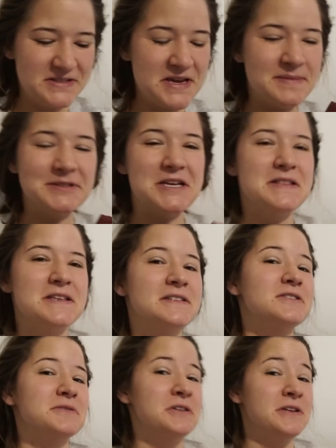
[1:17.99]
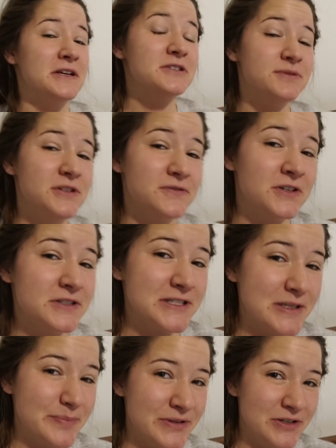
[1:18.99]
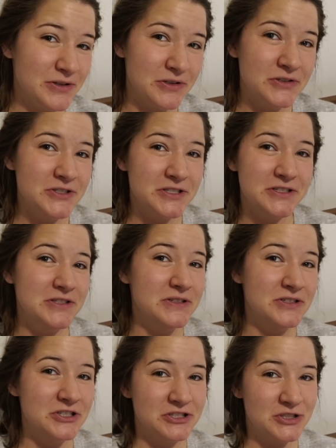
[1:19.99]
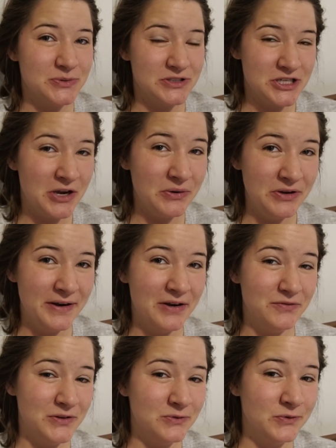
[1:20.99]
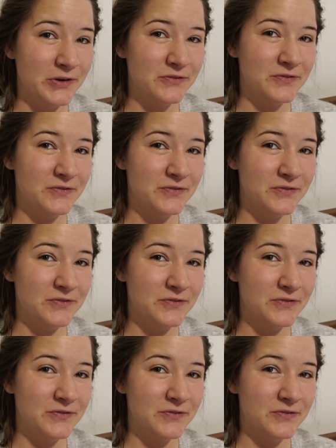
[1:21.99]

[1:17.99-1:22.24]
Times like these, it's really nice when you fall asleep in your clothes because you can just switch out your outfit real